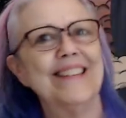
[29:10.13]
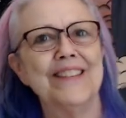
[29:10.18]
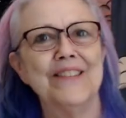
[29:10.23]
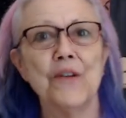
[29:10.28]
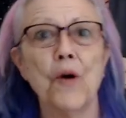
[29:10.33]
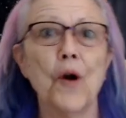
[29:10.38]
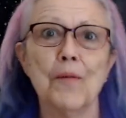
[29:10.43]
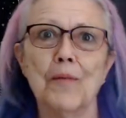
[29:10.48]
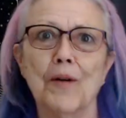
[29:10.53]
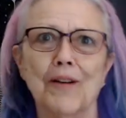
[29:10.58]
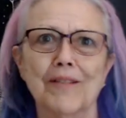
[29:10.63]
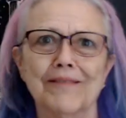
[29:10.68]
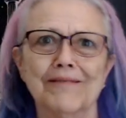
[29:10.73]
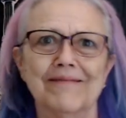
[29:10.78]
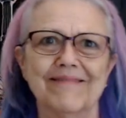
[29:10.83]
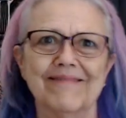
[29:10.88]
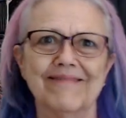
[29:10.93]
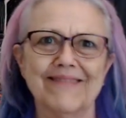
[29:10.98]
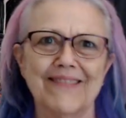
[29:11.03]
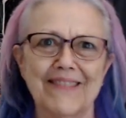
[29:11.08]
normal,
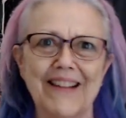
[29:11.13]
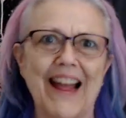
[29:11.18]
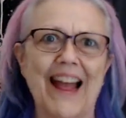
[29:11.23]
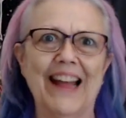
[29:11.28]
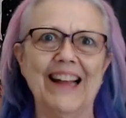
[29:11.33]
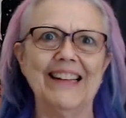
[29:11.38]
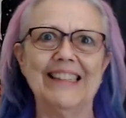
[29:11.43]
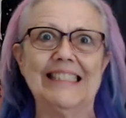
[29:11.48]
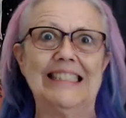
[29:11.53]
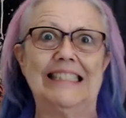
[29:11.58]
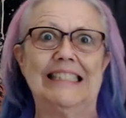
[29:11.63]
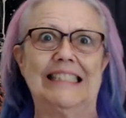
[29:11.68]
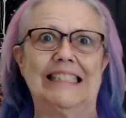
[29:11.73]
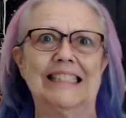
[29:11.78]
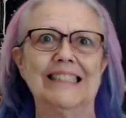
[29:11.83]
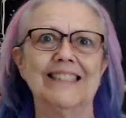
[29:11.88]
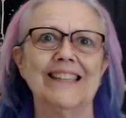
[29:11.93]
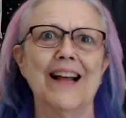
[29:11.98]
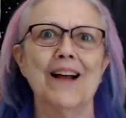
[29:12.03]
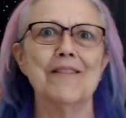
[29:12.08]
okay?
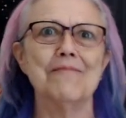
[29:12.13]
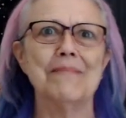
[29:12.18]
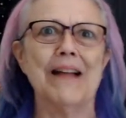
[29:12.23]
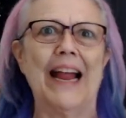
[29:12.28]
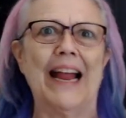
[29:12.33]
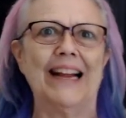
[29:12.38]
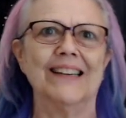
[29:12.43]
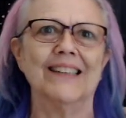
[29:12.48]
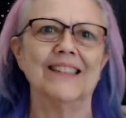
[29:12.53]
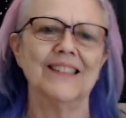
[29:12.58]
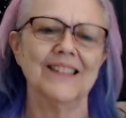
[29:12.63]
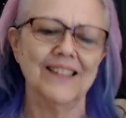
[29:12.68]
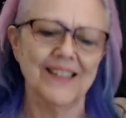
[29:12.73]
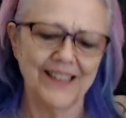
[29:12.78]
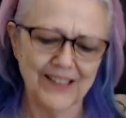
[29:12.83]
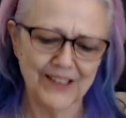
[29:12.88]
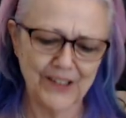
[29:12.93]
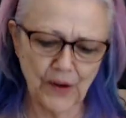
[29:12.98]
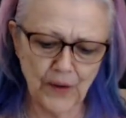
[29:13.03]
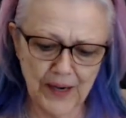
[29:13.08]
Help me.
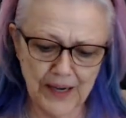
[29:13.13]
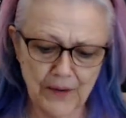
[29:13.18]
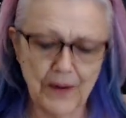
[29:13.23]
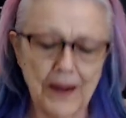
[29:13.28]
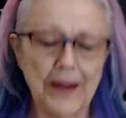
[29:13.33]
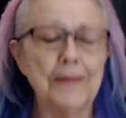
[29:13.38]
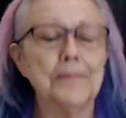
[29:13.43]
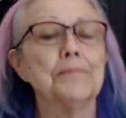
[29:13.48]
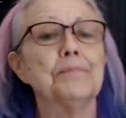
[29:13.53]
So anyway,